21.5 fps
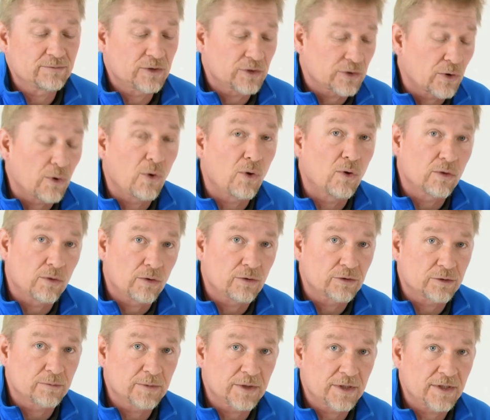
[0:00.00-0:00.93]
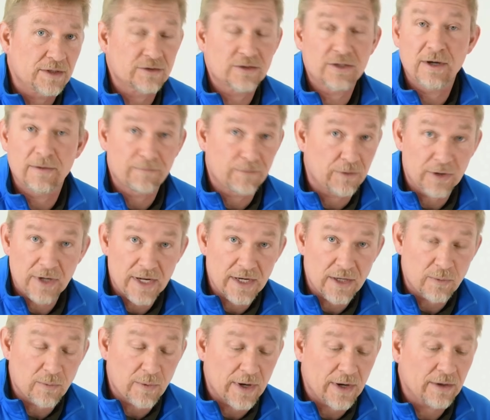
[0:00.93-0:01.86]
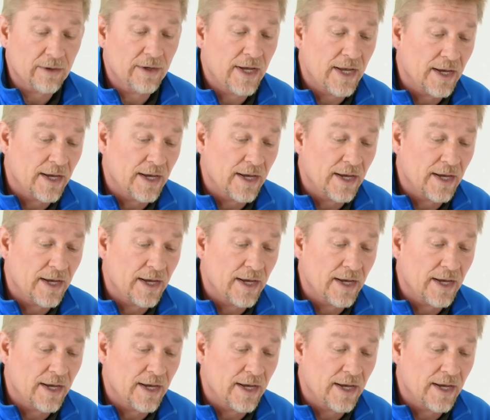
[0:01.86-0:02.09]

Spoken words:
the goal ultimately is comfort anywhere,